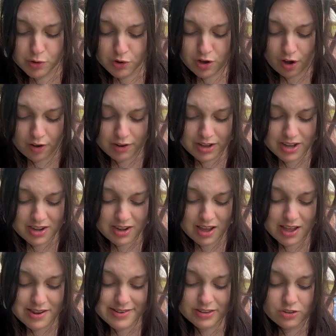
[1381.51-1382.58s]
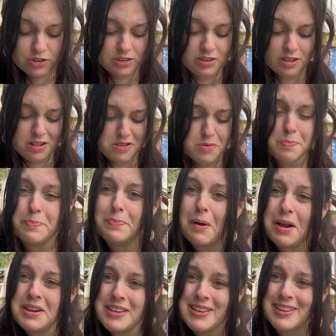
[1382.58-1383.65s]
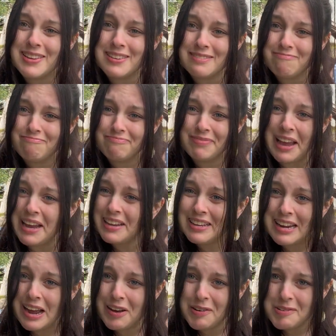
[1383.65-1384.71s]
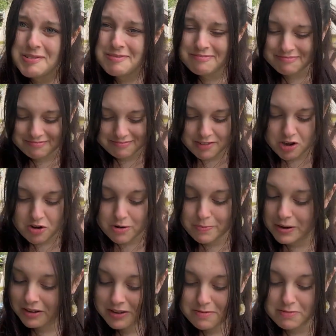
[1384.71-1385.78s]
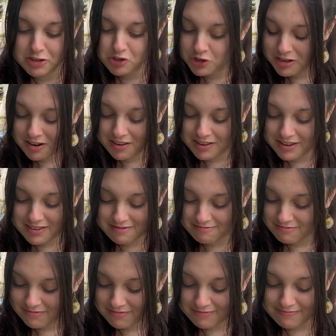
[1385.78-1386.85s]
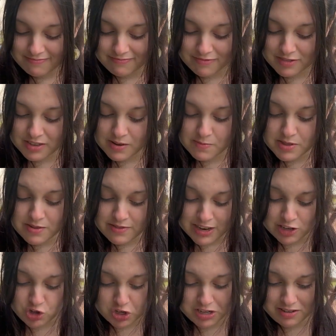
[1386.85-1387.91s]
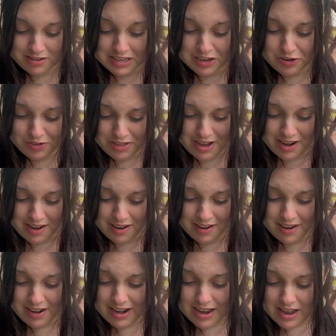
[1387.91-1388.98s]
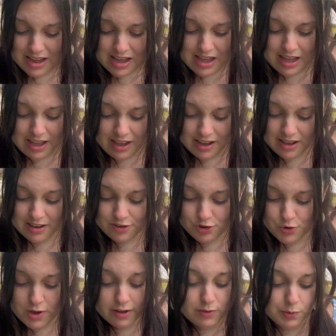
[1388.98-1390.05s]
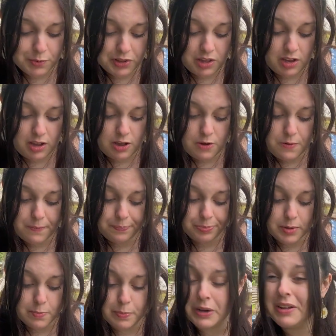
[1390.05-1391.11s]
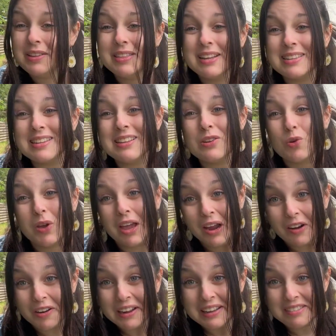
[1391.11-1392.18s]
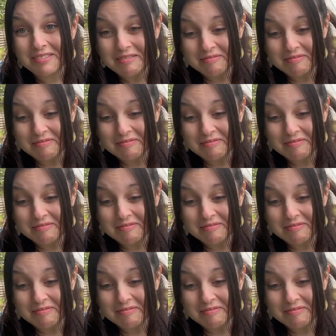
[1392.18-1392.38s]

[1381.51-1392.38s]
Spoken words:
garden, and it's just a little bunny hanging out, you know, probably munching on some of the veggies that are there. And you have a really cute button that's a little carrot.